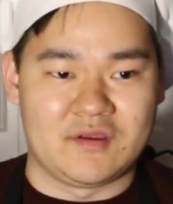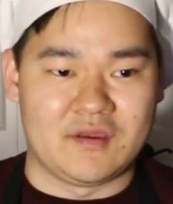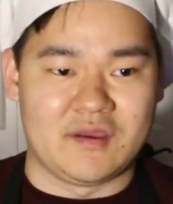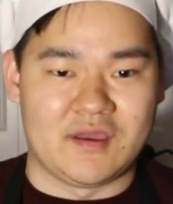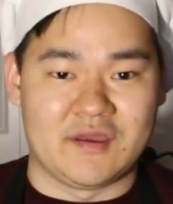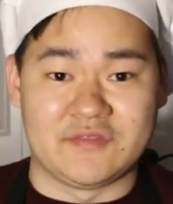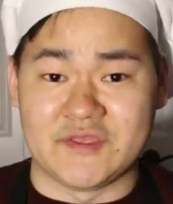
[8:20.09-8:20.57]

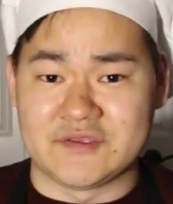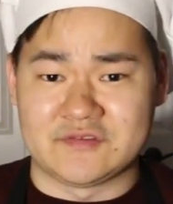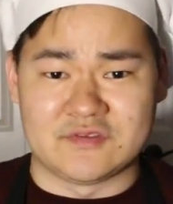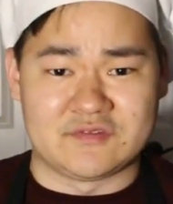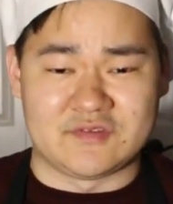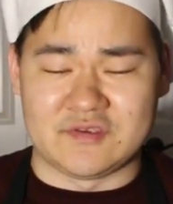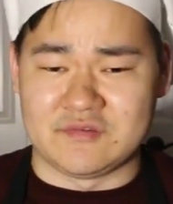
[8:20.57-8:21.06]
I'd like
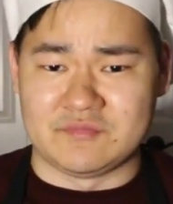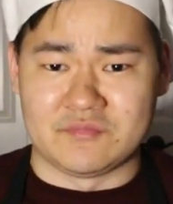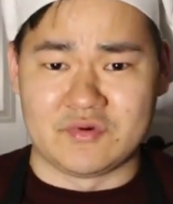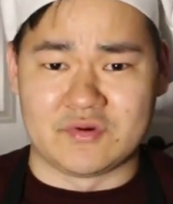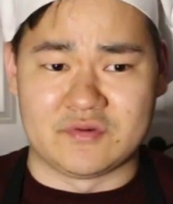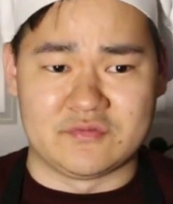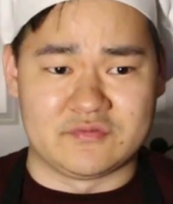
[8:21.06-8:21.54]
to see
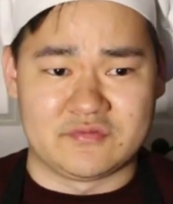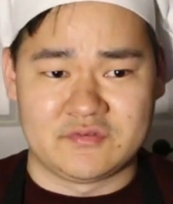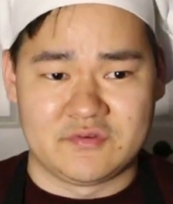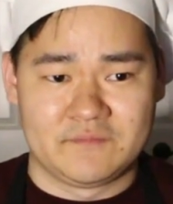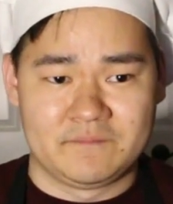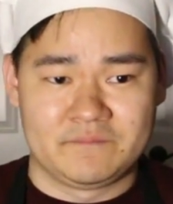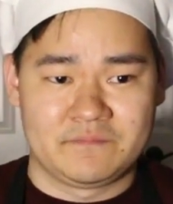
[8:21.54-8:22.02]
more of
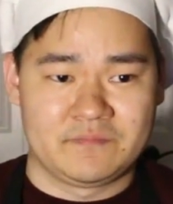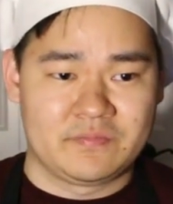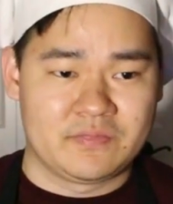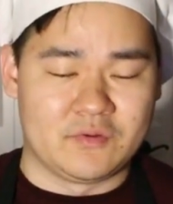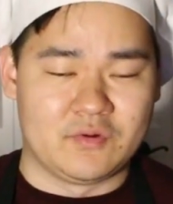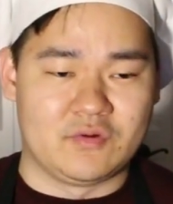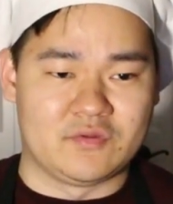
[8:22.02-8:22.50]

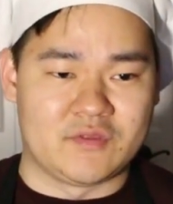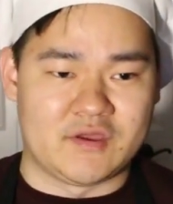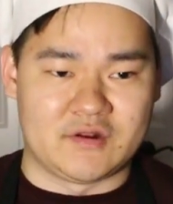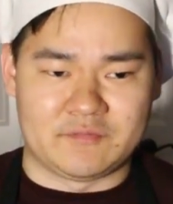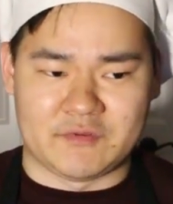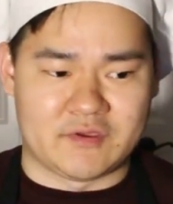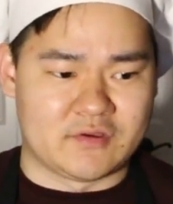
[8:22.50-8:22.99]
the whole
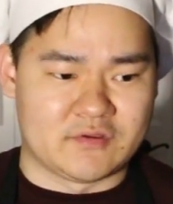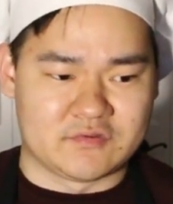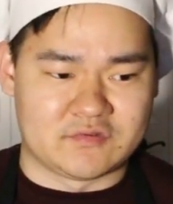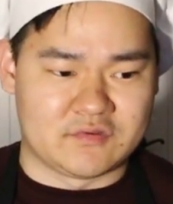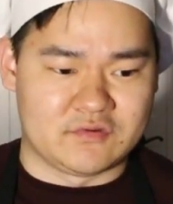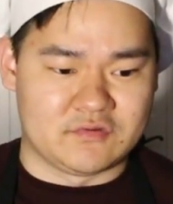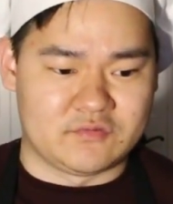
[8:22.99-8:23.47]
lineup. Like,
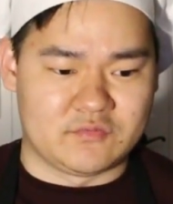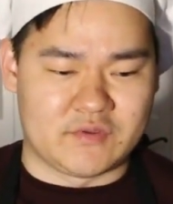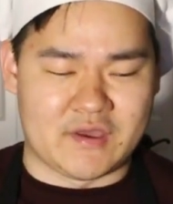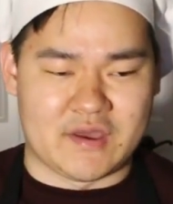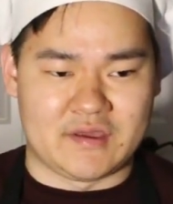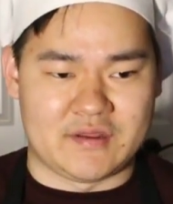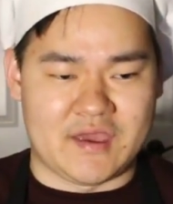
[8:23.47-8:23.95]
also, we
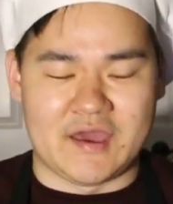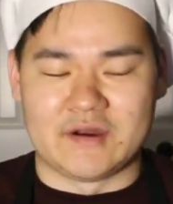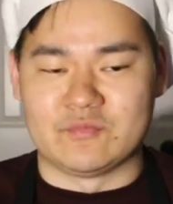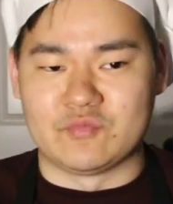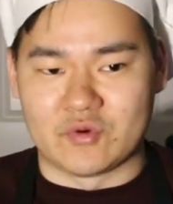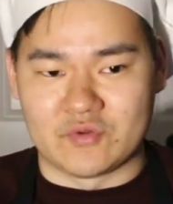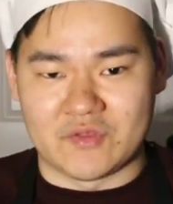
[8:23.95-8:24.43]
got
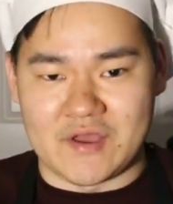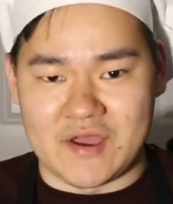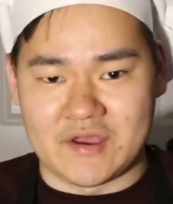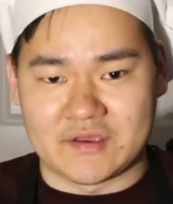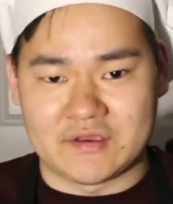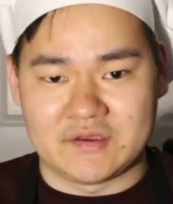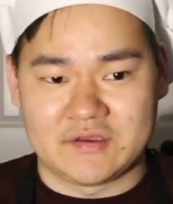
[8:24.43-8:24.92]
Adam
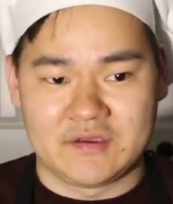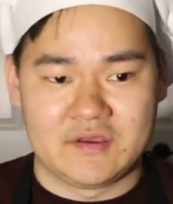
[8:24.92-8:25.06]
Warlock